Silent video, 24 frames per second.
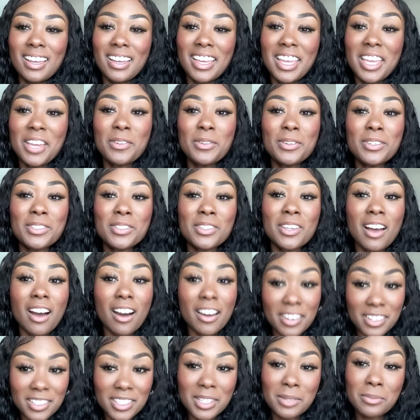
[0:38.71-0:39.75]
It was
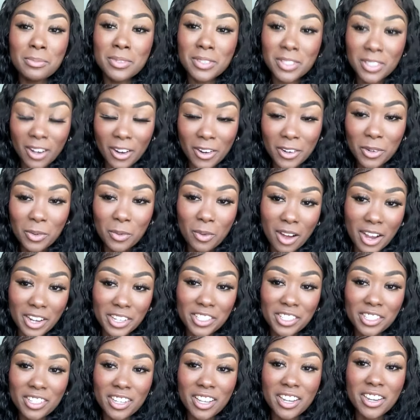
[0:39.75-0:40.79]
honestly bizarre to
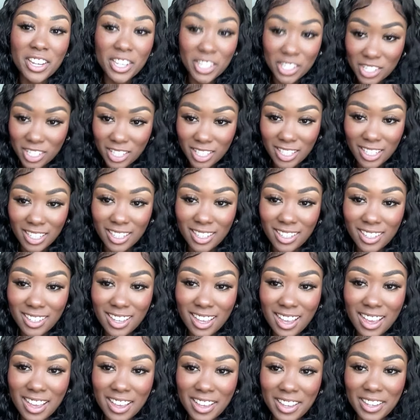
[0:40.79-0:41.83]
watch initially.
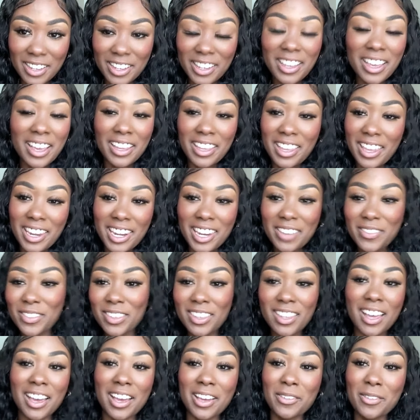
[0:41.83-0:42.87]
I can't even
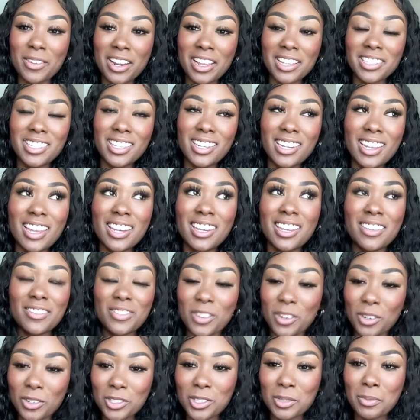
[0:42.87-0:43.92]
lie. When I seen any of
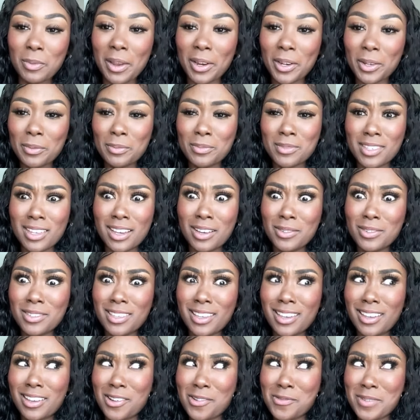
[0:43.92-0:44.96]
the ultimatums, I was
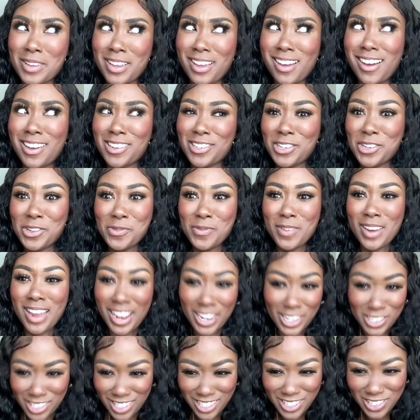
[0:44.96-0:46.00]
like, oh my gosh, who would
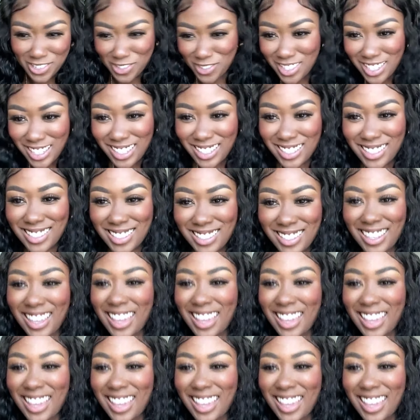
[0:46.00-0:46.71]
actually do this?